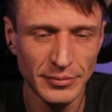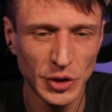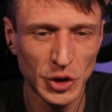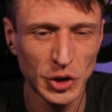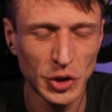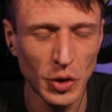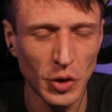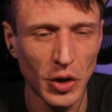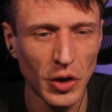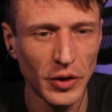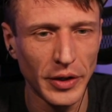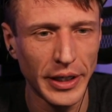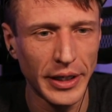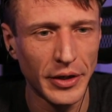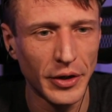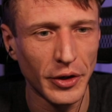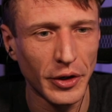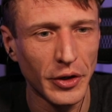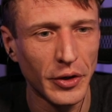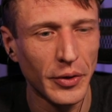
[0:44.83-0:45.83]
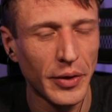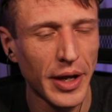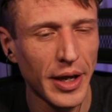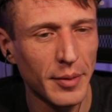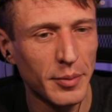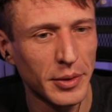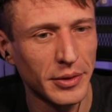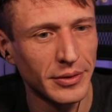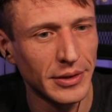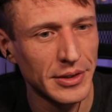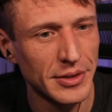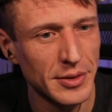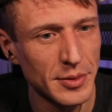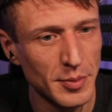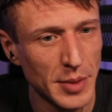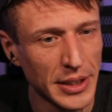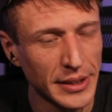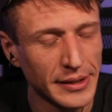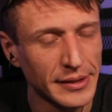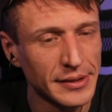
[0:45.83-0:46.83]
so-called anarcho-capitalists
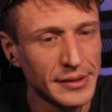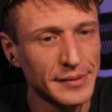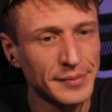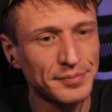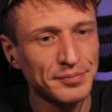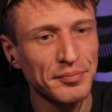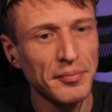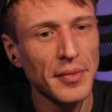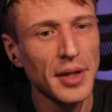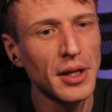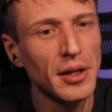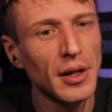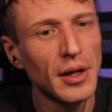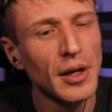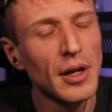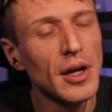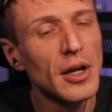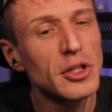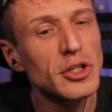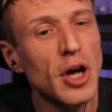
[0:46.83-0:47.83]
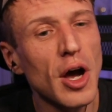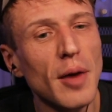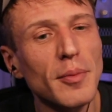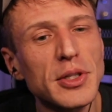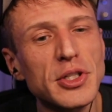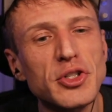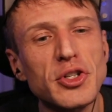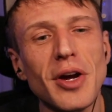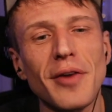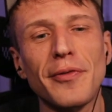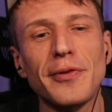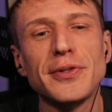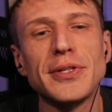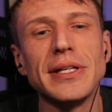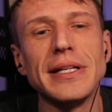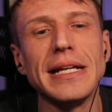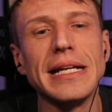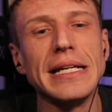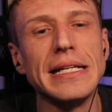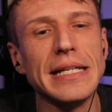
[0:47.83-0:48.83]
might. Thomas
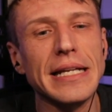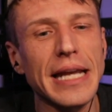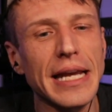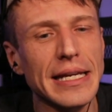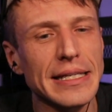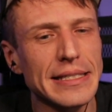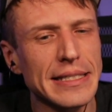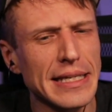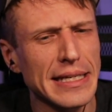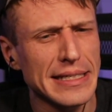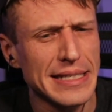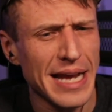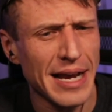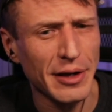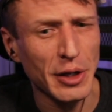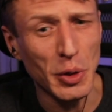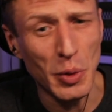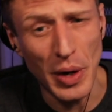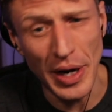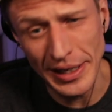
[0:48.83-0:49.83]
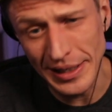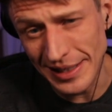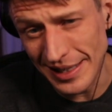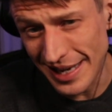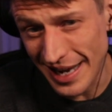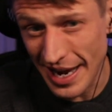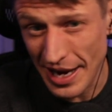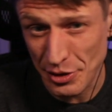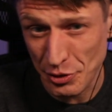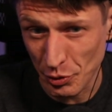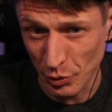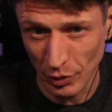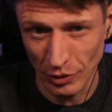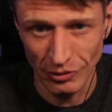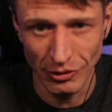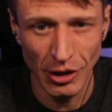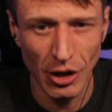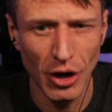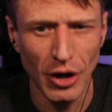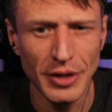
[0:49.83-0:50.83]
Jefferson indicates exactly why
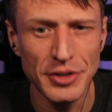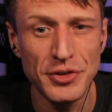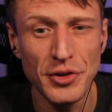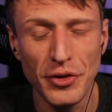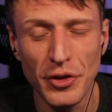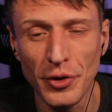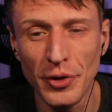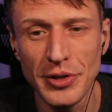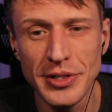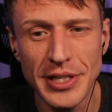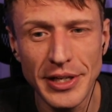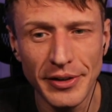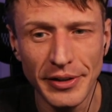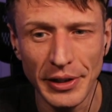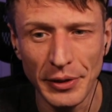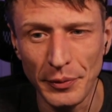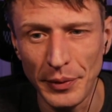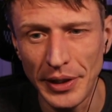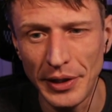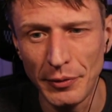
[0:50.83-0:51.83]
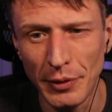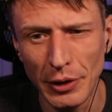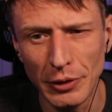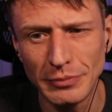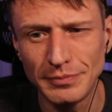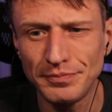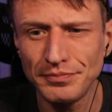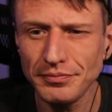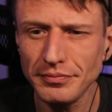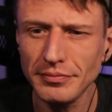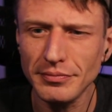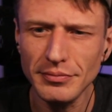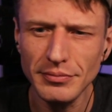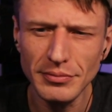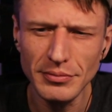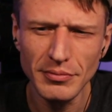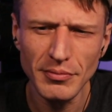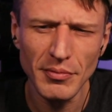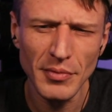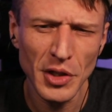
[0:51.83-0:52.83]
natural law is authoritarian when he wrote,
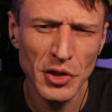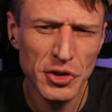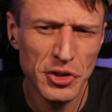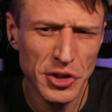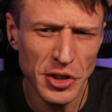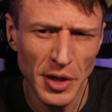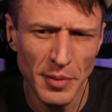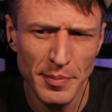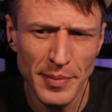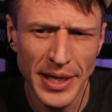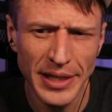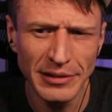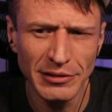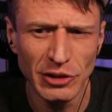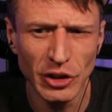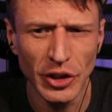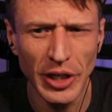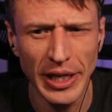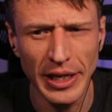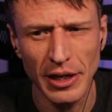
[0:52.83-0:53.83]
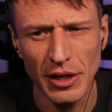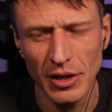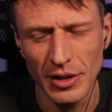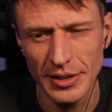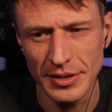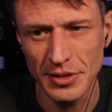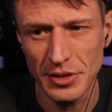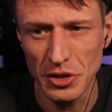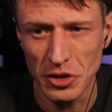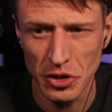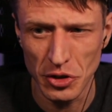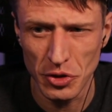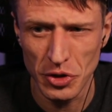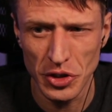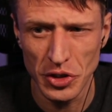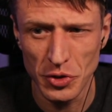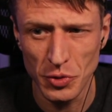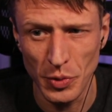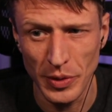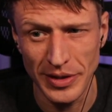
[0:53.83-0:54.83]
"Some men look at
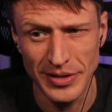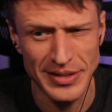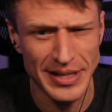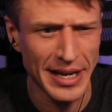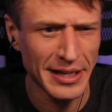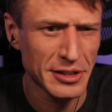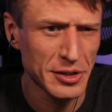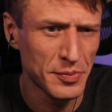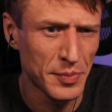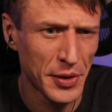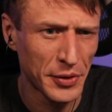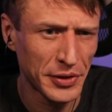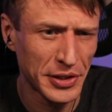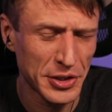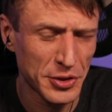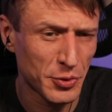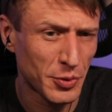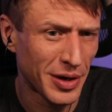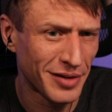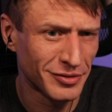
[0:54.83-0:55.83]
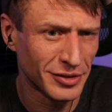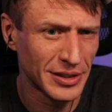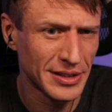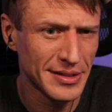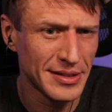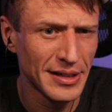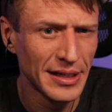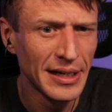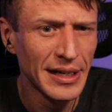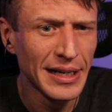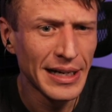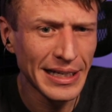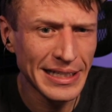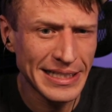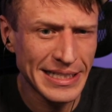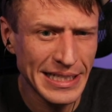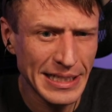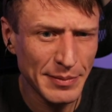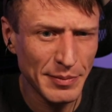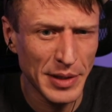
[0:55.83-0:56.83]
constitutions with sanctimonious reverence
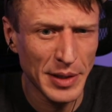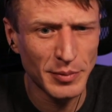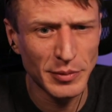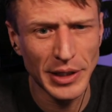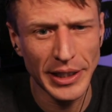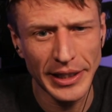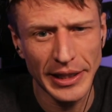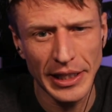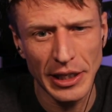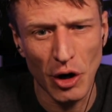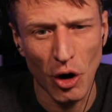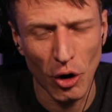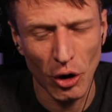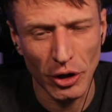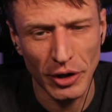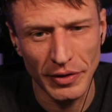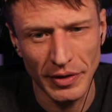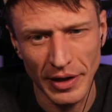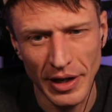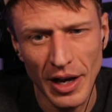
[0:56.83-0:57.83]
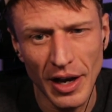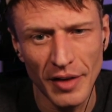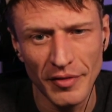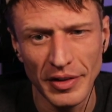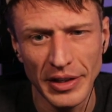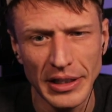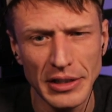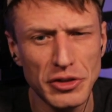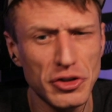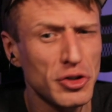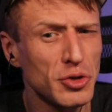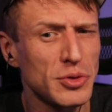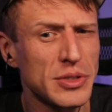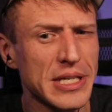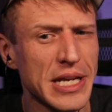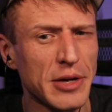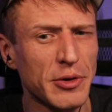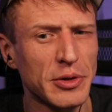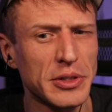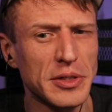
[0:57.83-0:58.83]
and deem them like the Ark of the Covenant, too
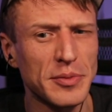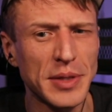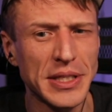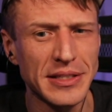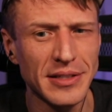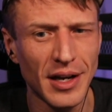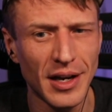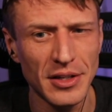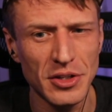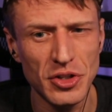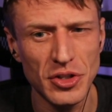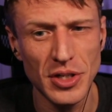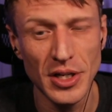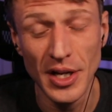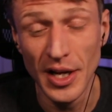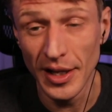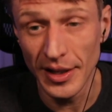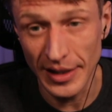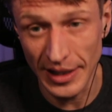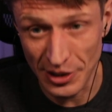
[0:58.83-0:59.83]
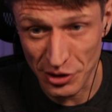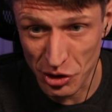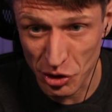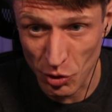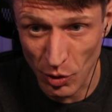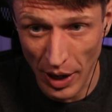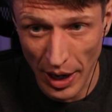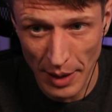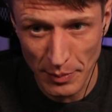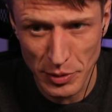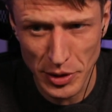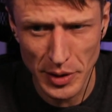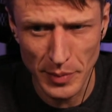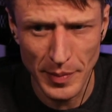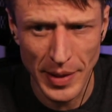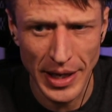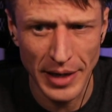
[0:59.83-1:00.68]
sacred to be touched. They ascribe to the